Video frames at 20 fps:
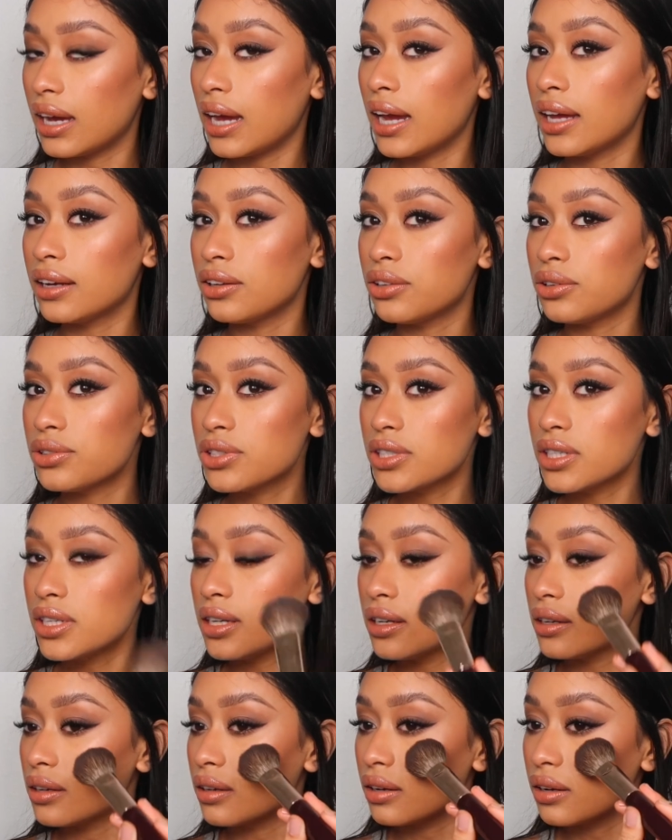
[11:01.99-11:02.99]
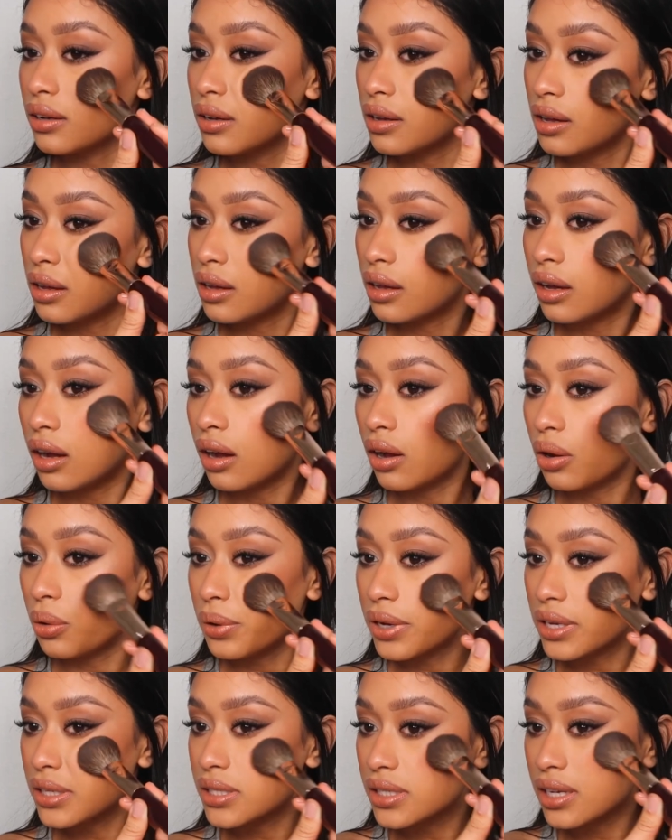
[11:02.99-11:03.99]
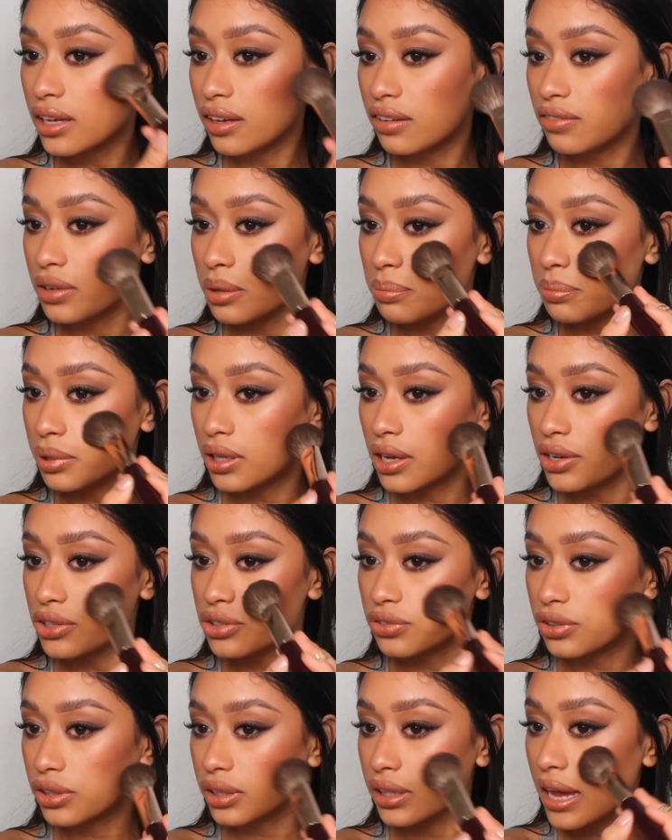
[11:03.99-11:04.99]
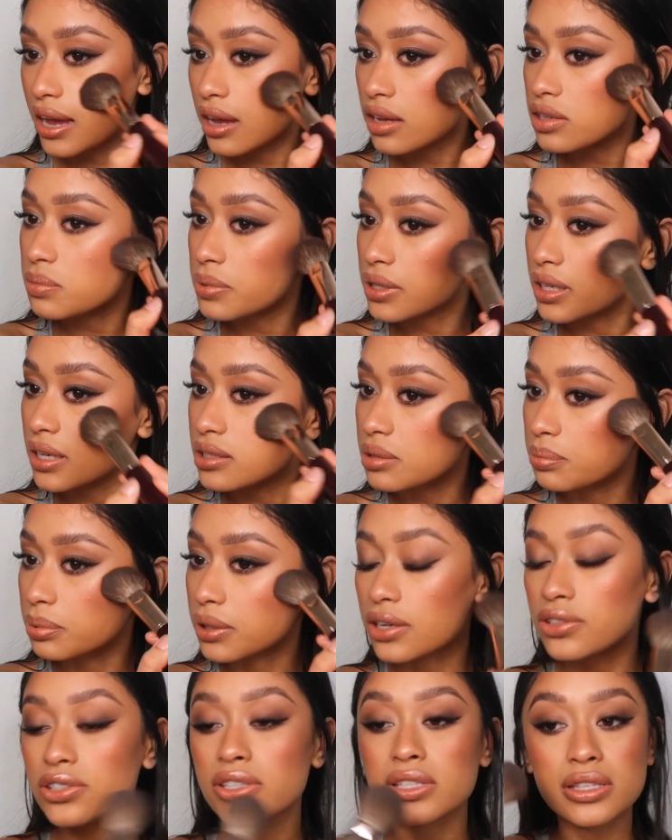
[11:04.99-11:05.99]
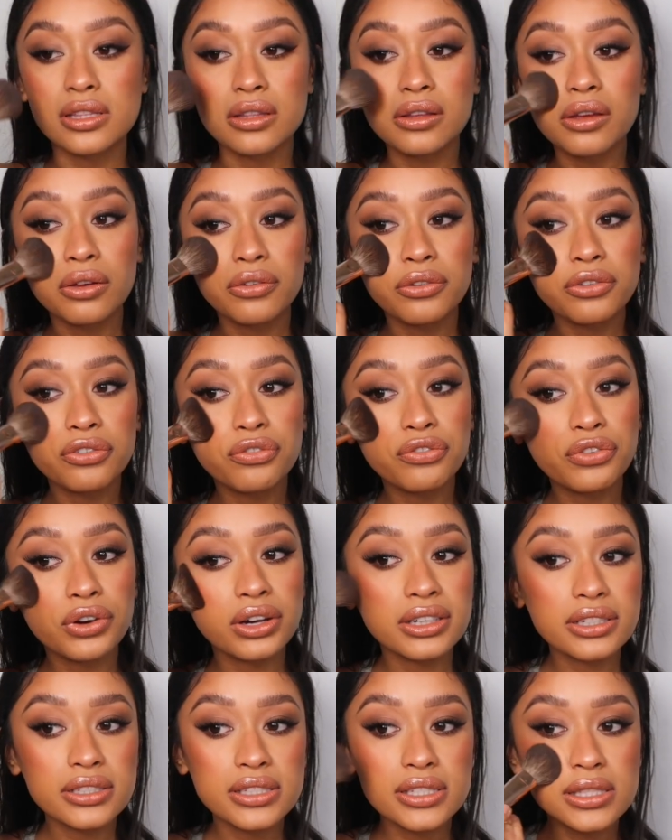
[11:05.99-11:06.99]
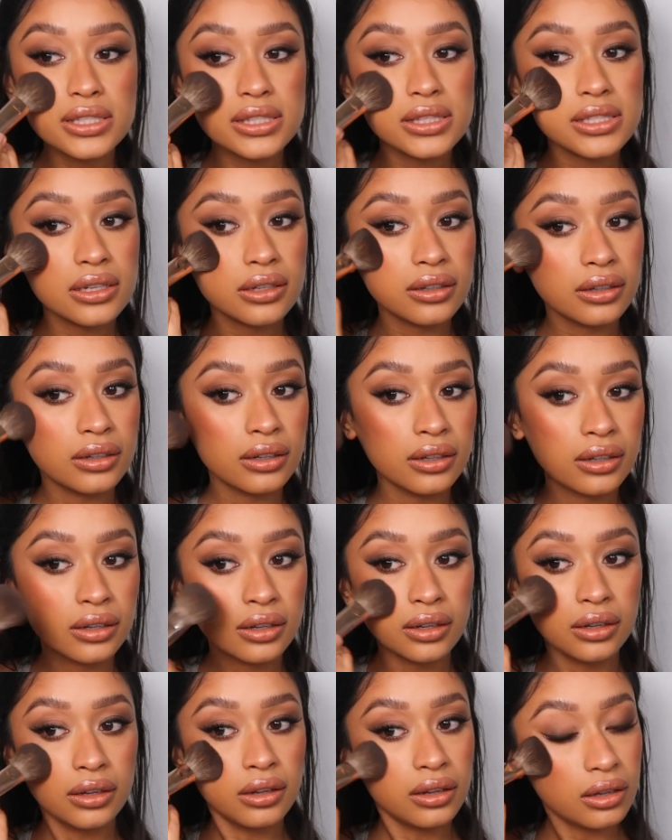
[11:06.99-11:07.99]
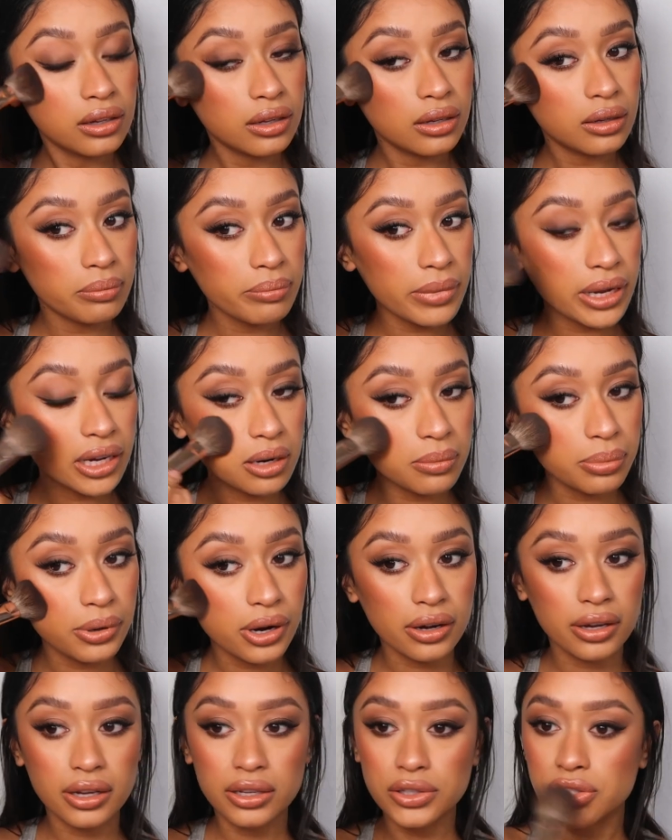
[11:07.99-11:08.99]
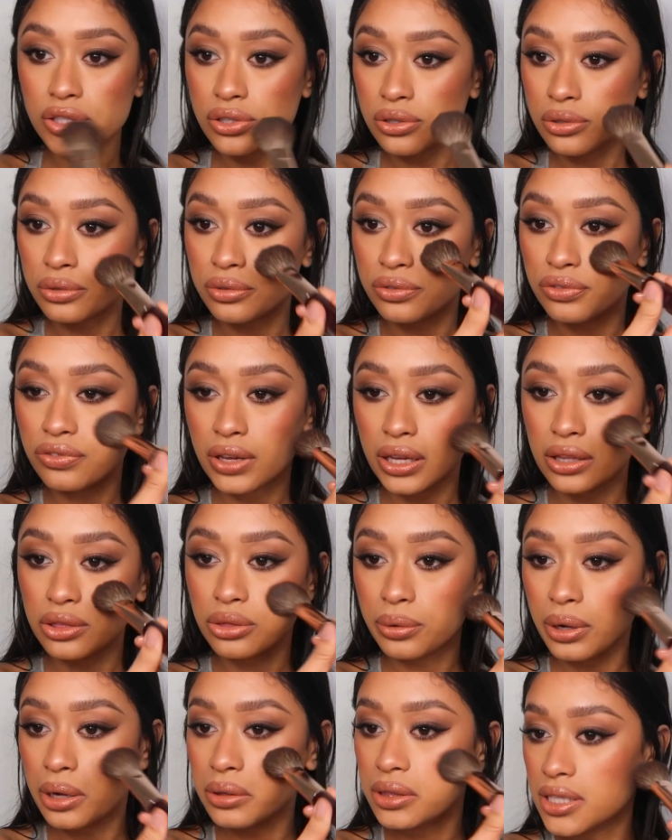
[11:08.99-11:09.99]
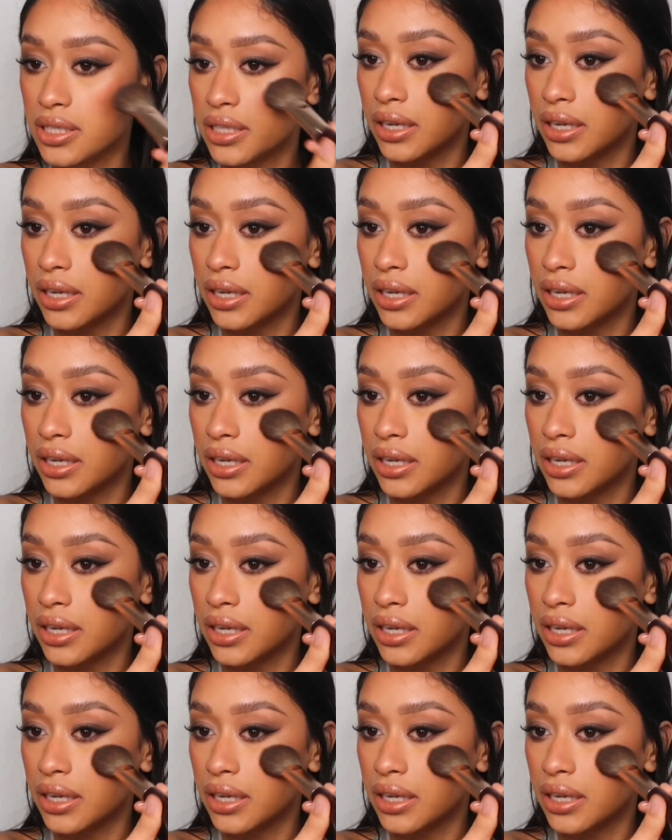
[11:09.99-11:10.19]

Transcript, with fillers: and usually always save blush for last because blush is the first makeup product to fade throughout the